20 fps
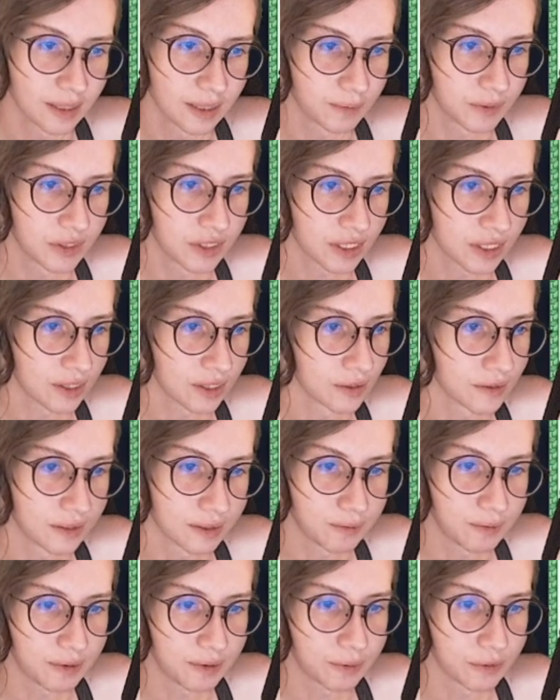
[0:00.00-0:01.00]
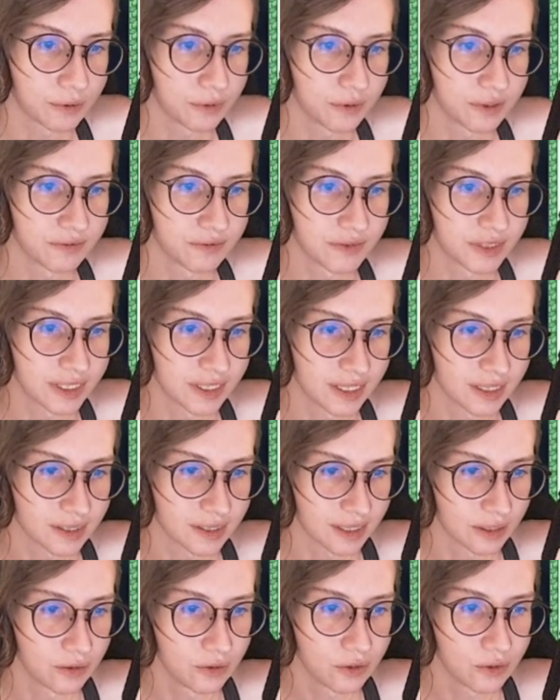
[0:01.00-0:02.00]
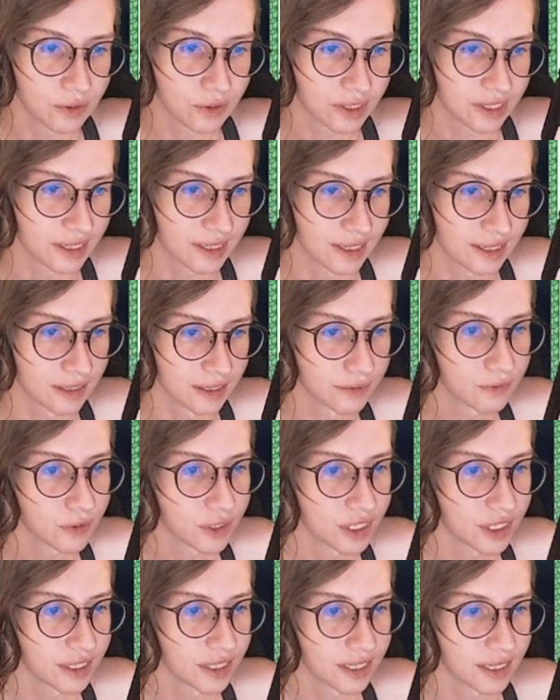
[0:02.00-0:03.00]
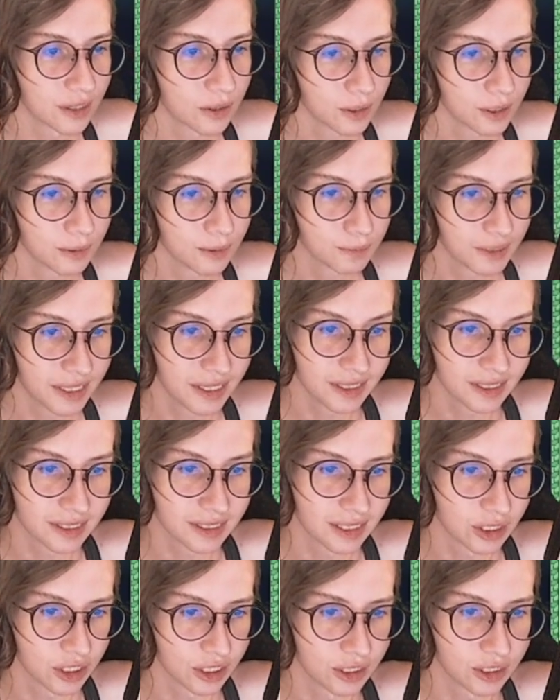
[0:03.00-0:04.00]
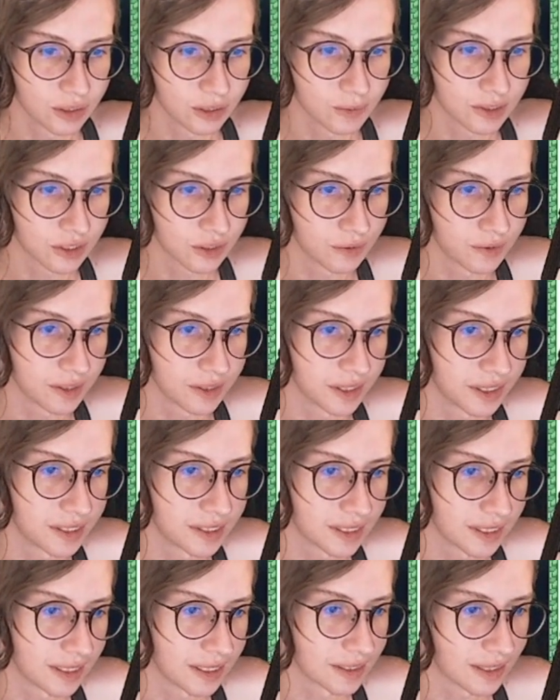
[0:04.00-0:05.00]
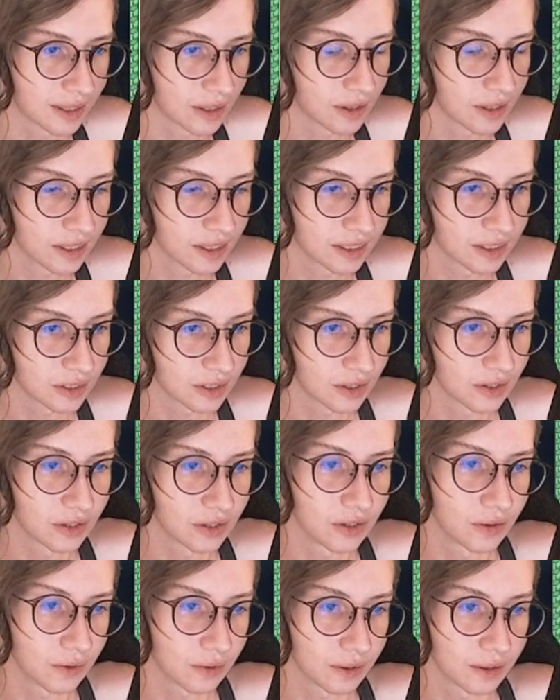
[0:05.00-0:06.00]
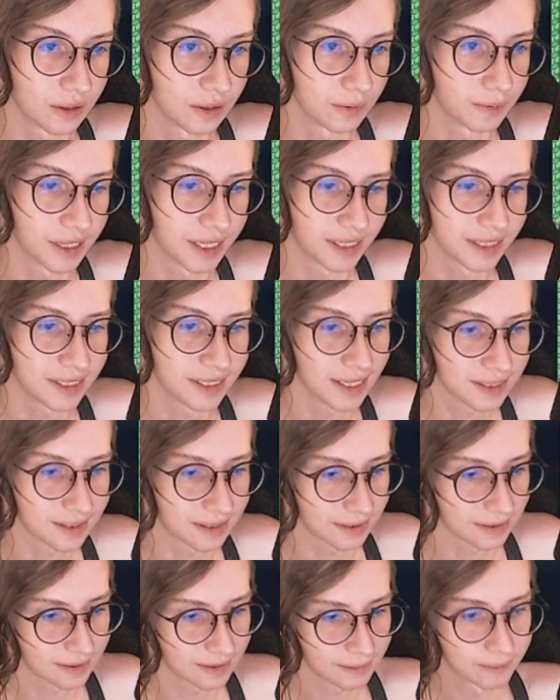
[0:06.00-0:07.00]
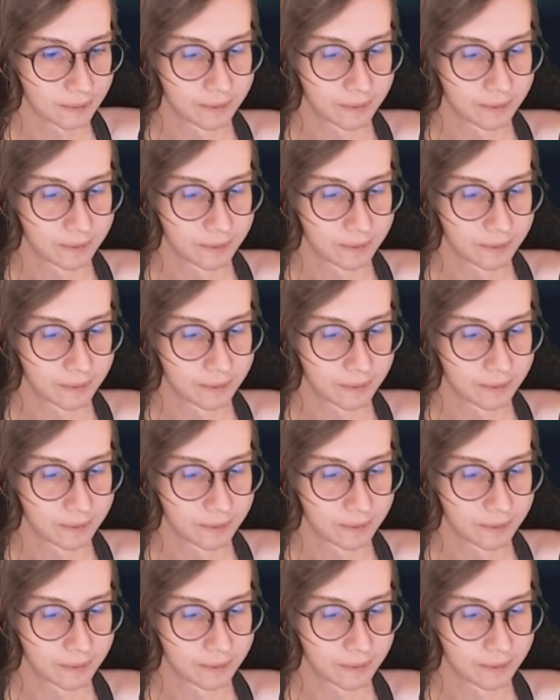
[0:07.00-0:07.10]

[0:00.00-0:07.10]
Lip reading: particularly people who live in states like New York and California and aren't paying attention to what's going on in states like Arkansas, Oklahoma, and Texas.